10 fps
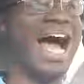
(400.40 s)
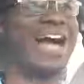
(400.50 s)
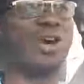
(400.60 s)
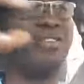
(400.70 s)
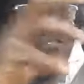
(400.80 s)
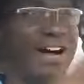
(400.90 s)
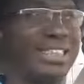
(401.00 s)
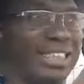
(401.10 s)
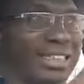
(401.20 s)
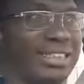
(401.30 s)
are
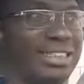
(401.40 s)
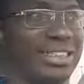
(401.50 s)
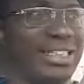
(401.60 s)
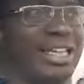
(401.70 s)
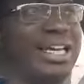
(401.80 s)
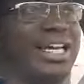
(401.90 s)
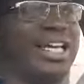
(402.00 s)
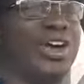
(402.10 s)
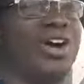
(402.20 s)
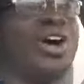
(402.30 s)
converging. You
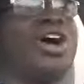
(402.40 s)
know,